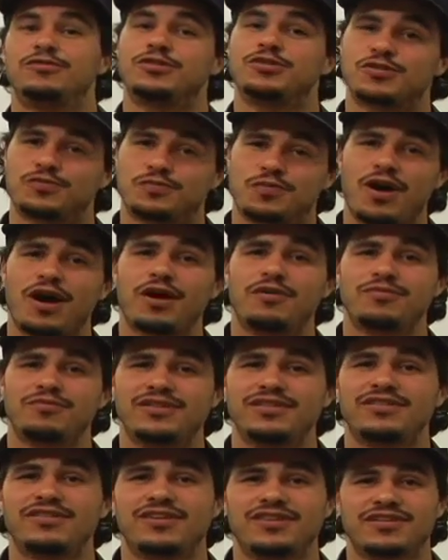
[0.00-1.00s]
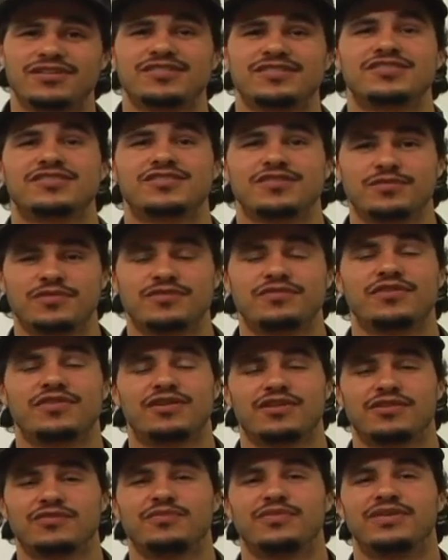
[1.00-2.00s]
which is probably longer than some of
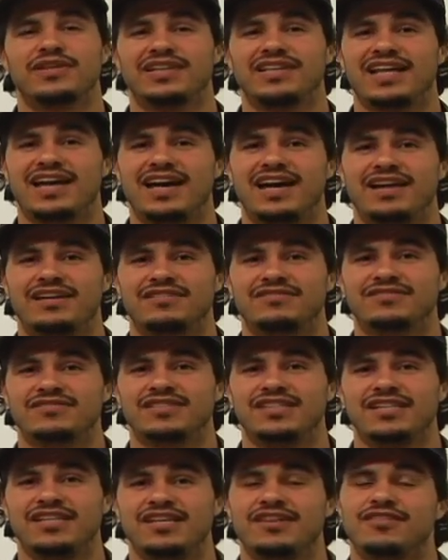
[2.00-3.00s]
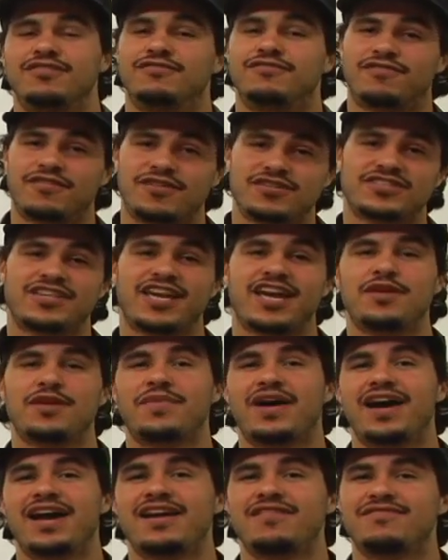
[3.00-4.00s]
y'all have been alive. The first
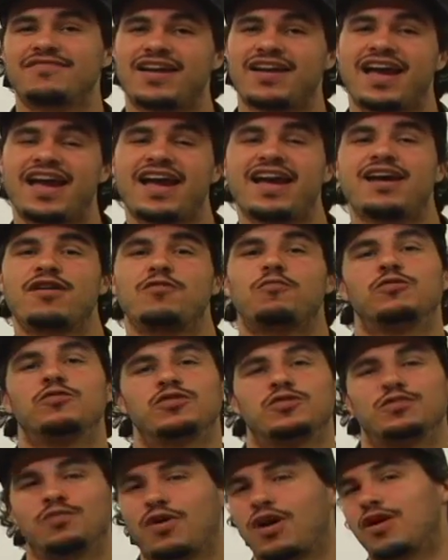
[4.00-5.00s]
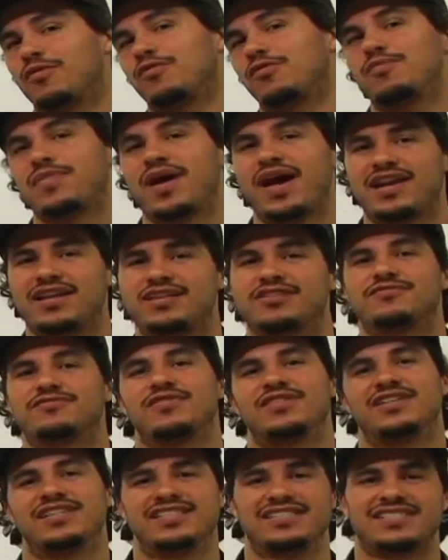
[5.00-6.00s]
game I ever had was Marble Madness
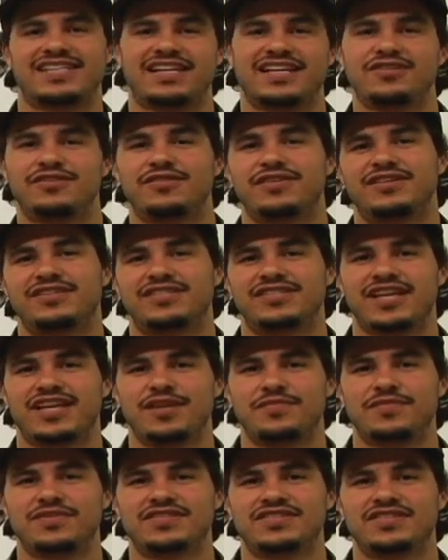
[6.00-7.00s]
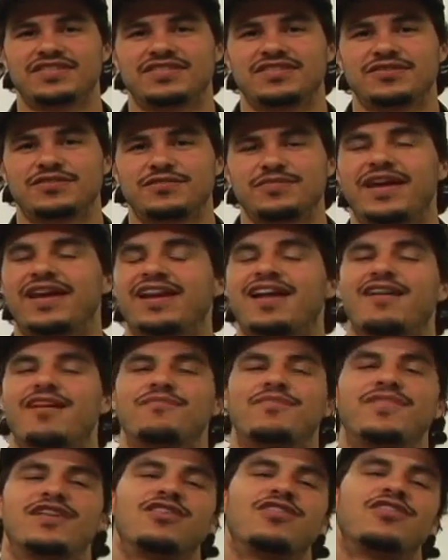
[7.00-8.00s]
for the Nintendo Entertainment System and
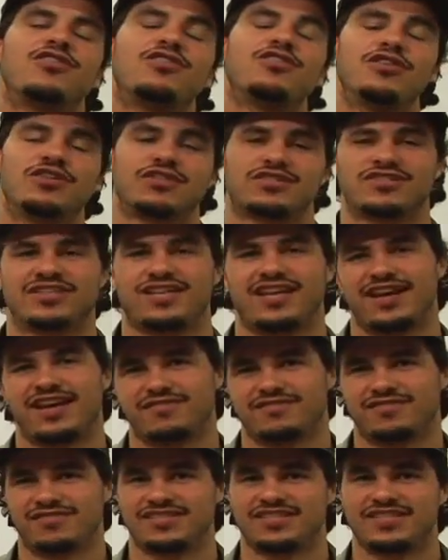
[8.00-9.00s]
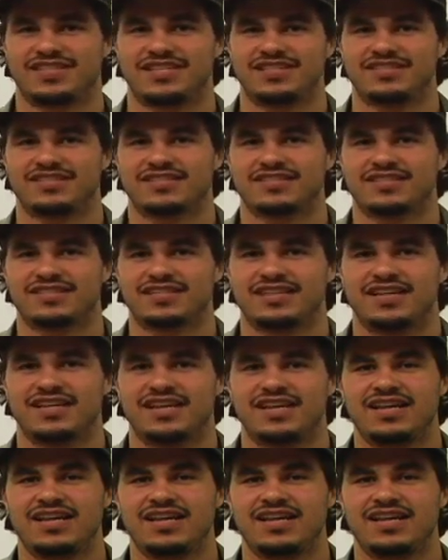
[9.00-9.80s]
I've been hooked ever since.